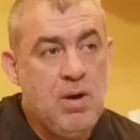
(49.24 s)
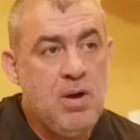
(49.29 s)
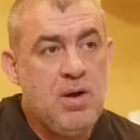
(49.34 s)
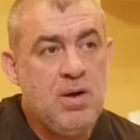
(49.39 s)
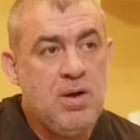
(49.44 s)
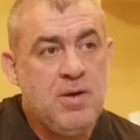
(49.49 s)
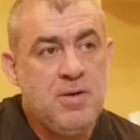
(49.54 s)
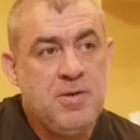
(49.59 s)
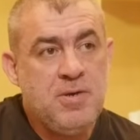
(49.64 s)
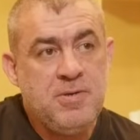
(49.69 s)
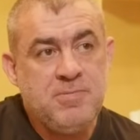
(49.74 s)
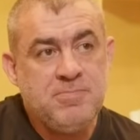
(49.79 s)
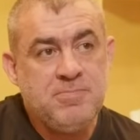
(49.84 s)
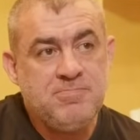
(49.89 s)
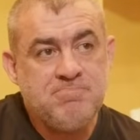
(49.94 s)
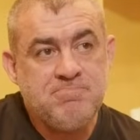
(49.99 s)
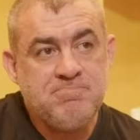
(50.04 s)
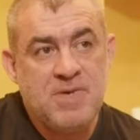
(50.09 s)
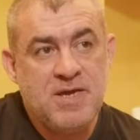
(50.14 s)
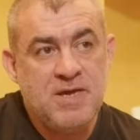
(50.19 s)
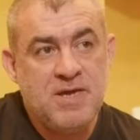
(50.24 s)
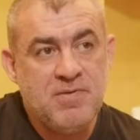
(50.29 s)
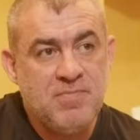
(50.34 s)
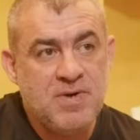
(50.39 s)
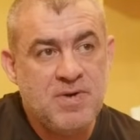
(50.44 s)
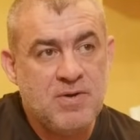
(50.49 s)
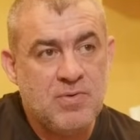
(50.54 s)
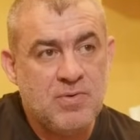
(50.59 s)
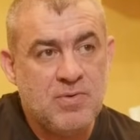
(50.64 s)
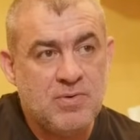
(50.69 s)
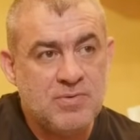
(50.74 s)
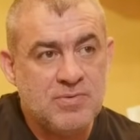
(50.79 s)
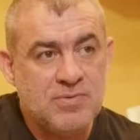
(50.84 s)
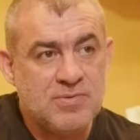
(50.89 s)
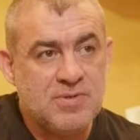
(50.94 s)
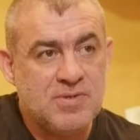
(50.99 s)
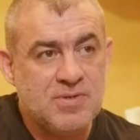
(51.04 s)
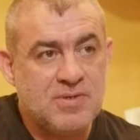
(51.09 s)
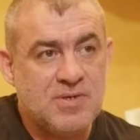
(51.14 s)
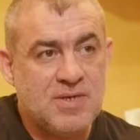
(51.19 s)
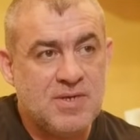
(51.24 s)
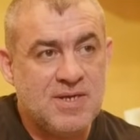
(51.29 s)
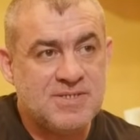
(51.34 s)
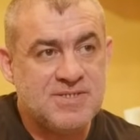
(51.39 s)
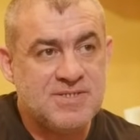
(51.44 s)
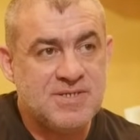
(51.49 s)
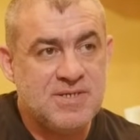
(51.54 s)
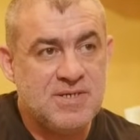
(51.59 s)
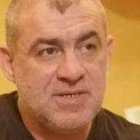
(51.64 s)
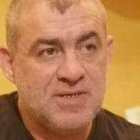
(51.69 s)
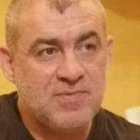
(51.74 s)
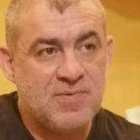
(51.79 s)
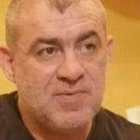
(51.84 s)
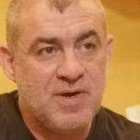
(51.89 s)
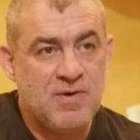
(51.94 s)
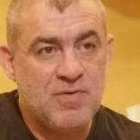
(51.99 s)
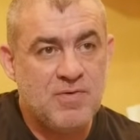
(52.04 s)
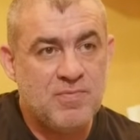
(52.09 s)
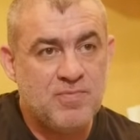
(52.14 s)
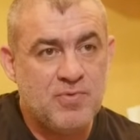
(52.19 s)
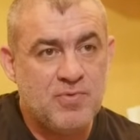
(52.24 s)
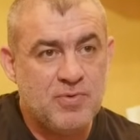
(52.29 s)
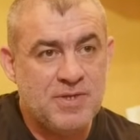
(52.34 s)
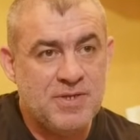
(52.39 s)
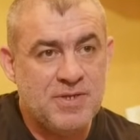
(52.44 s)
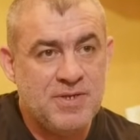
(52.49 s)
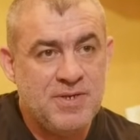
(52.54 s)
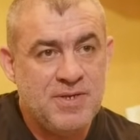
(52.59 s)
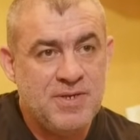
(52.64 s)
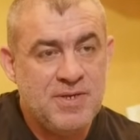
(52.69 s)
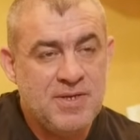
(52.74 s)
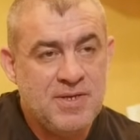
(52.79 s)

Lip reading: I have my own classic way of pulling.